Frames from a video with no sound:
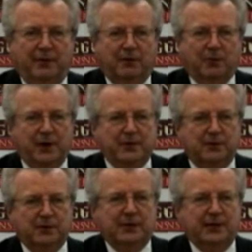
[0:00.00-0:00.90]
or whether
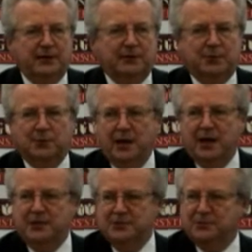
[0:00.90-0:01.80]
you're leading the
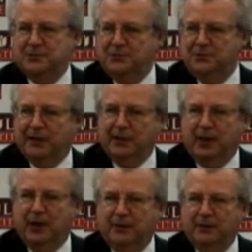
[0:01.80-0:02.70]
Gulen Institute,
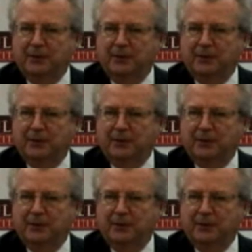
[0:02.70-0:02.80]
Kemal,